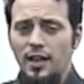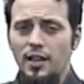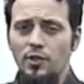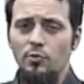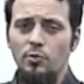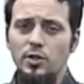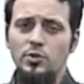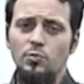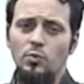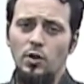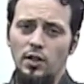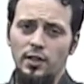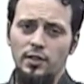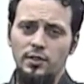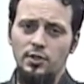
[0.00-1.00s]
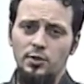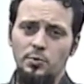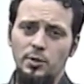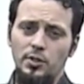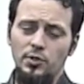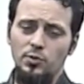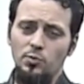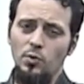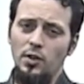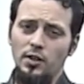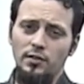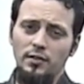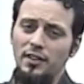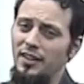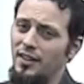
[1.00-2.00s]
and the reason why is because,
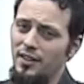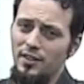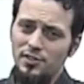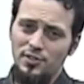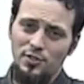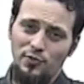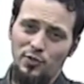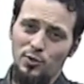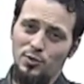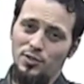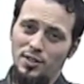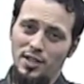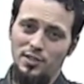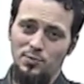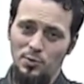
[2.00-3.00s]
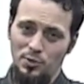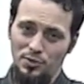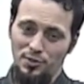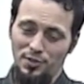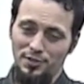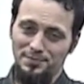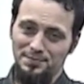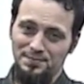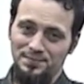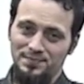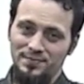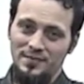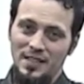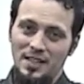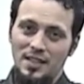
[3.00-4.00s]
one, this is a first-class martial art.
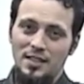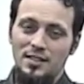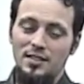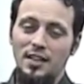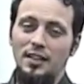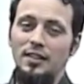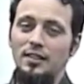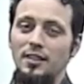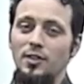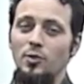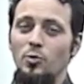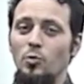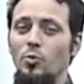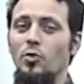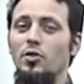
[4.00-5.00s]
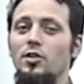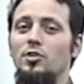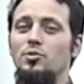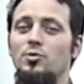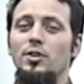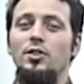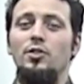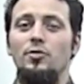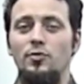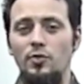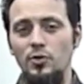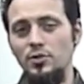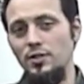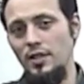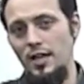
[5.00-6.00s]
Secondly, we're going to treat you
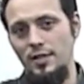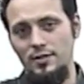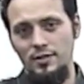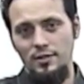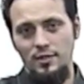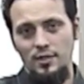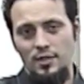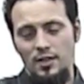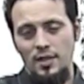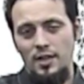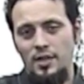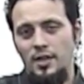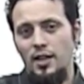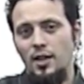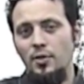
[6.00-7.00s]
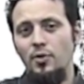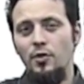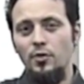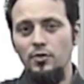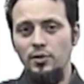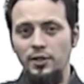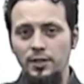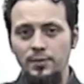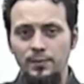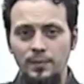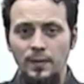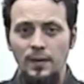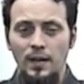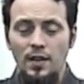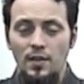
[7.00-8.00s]
first class. And thirdly,
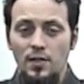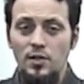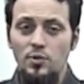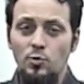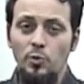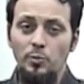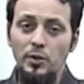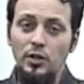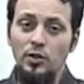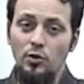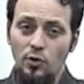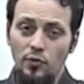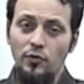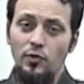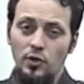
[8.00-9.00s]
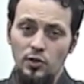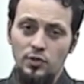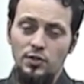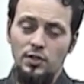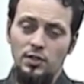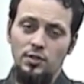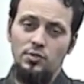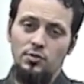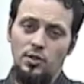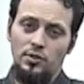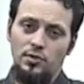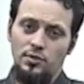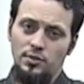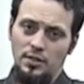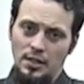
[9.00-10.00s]
this will be your first
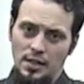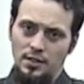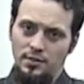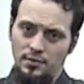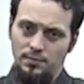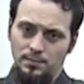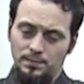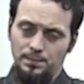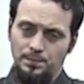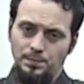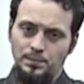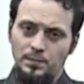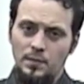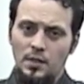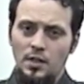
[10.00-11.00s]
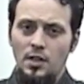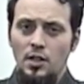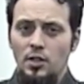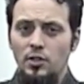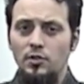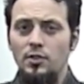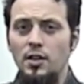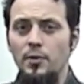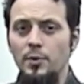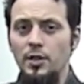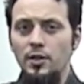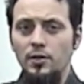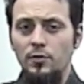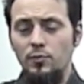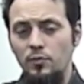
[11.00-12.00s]
instructional class. You'll come
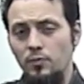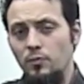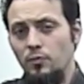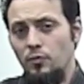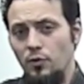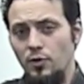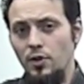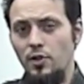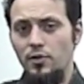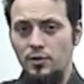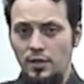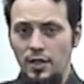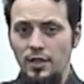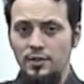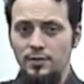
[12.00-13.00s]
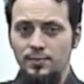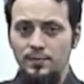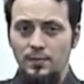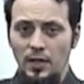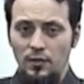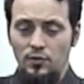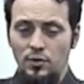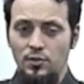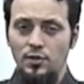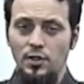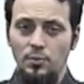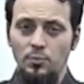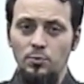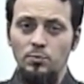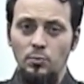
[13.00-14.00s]
in for another class after you're
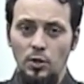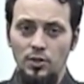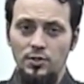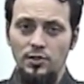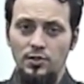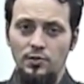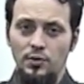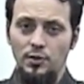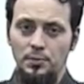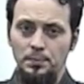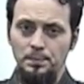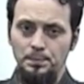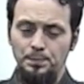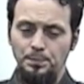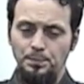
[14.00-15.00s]
done watching this film.